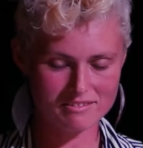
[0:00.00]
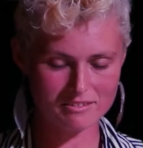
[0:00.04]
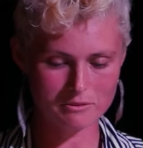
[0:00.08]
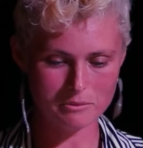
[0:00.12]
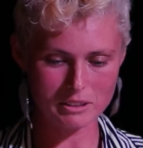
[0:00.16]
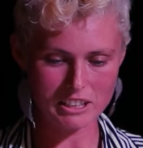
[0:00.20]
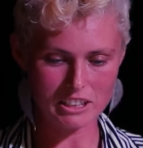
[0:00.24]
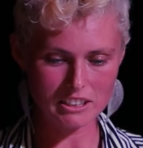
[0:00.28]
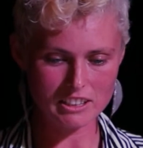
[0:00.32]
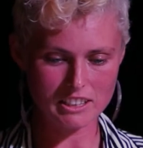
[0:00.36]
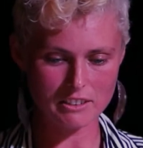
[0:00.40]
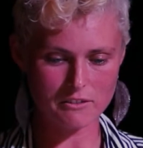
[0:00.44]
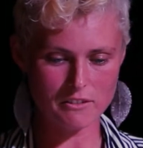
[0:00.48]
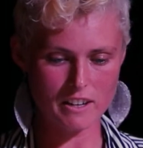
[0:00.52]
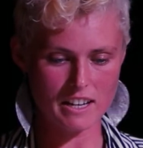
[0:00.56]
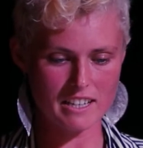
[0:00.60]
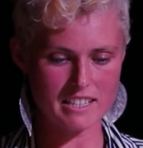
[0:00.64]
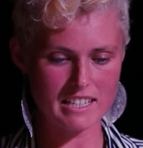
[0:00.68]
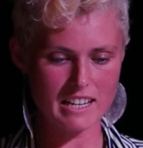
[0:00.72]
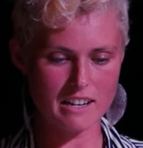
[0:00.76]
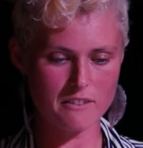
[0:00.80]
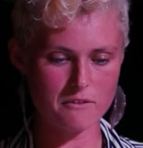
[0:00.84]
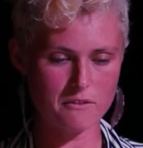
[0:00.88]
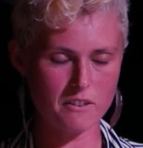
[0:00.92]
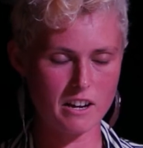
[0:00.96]
We only found
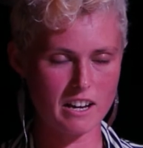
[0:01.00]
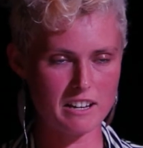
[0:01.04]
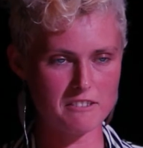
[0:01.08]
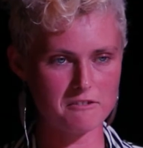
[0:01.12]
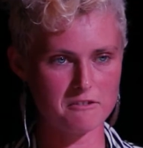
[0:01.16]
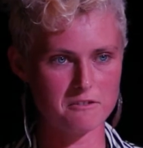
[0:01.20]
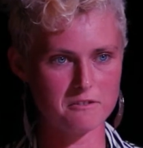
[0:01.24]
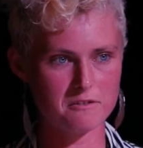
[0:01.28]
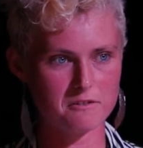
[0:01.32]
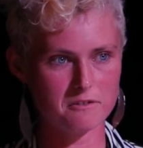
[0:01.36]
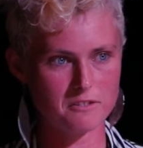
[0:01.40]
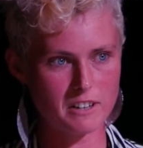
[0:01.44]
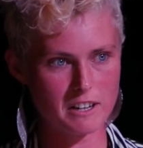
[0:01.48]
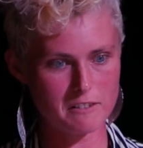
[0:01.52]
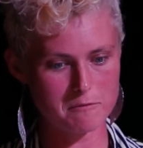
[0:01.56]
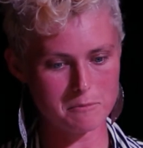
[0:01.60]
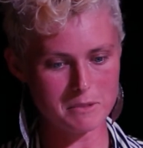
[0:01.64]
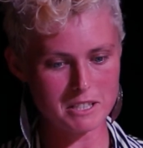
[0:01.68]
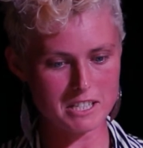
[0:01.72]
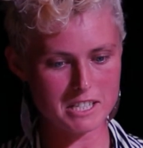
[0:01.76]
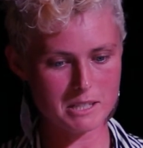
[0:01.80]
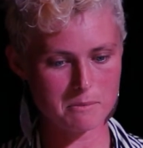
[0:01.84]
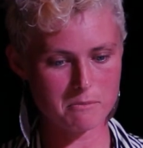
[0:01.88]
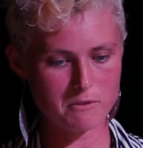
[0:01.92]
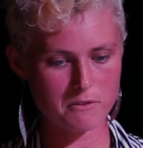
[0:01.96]
out five
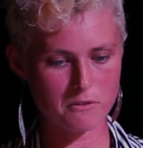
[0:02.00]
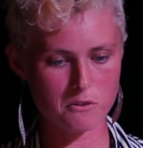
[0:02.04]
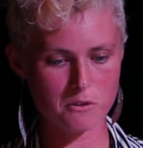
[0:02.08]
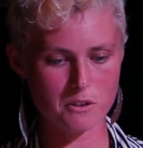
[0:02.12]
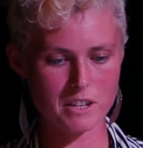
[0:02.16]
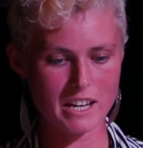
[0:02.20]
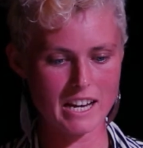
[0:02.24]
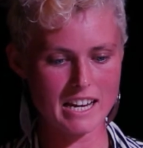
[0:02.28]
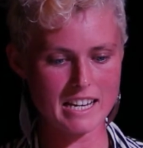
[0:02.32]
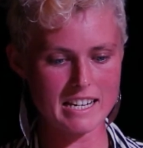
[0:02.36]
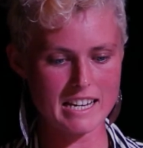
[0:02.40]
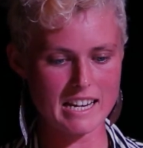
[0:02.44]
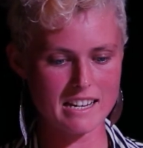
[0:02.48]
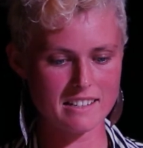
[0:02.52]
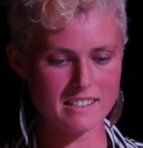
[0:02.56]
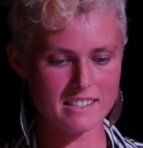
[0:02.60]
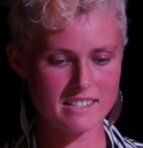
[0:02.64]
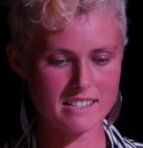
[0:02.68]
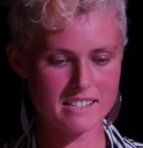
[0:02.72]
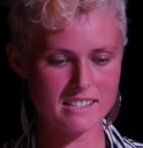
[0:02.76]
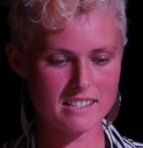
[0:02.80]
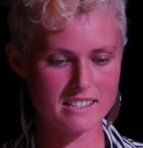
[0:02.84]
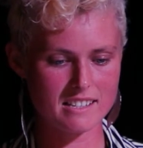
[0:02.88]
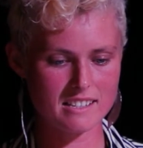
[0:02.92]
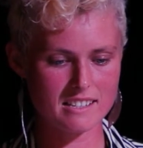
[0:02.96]
minutes before they
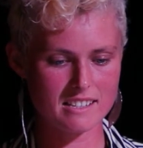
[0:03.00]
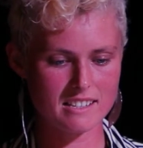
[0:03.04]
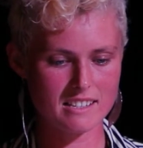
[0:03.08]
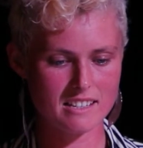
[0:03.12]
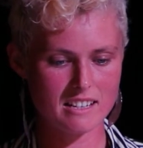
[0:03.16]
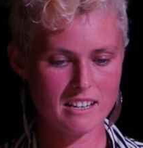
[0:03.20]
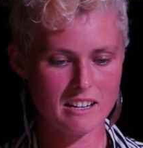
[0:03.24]
announced it.